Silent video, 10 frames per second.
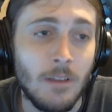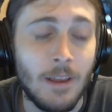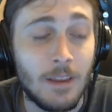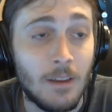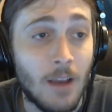
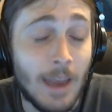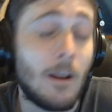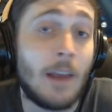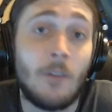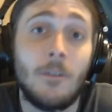Like,
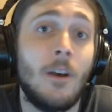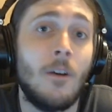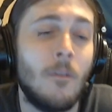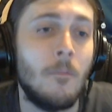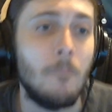I don't
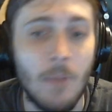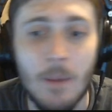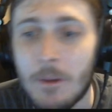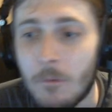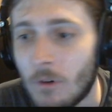know.
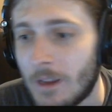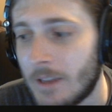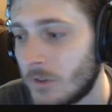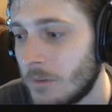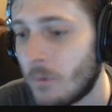Maybe we'll
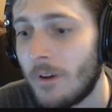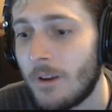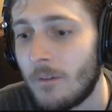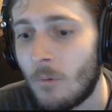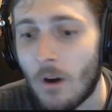get to a
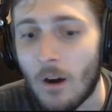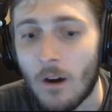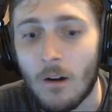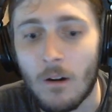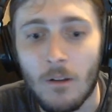point
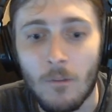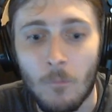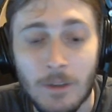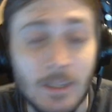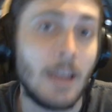where
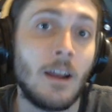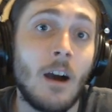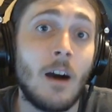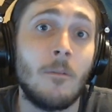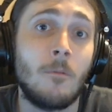we take
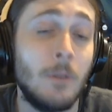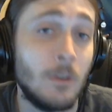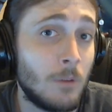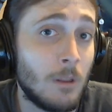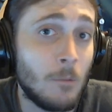off,
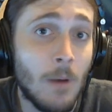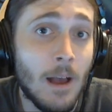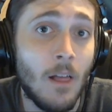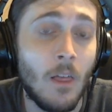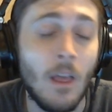we do really
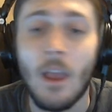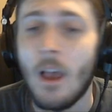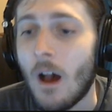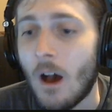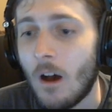well,
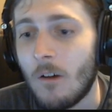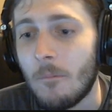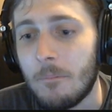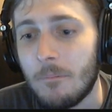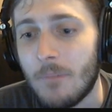
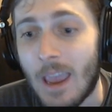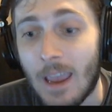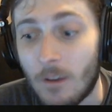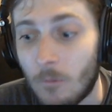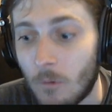
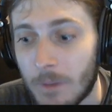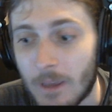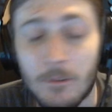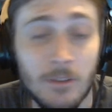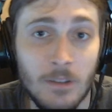and we'll
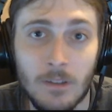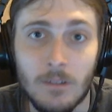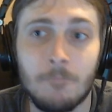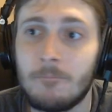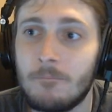be able
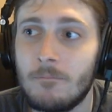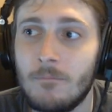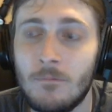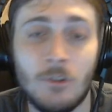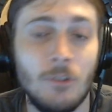to
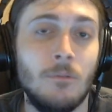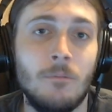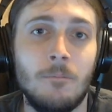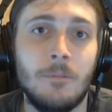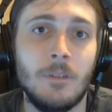
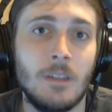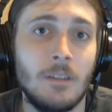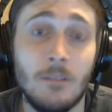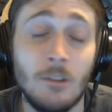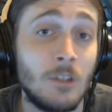do
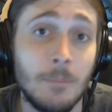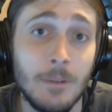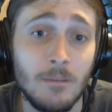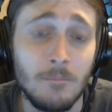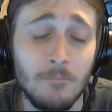the
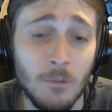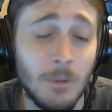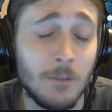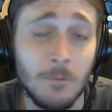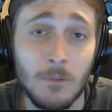YouTube and
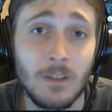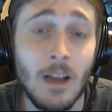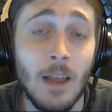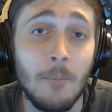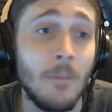Twitch full
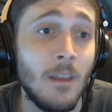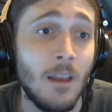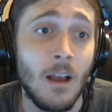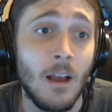time.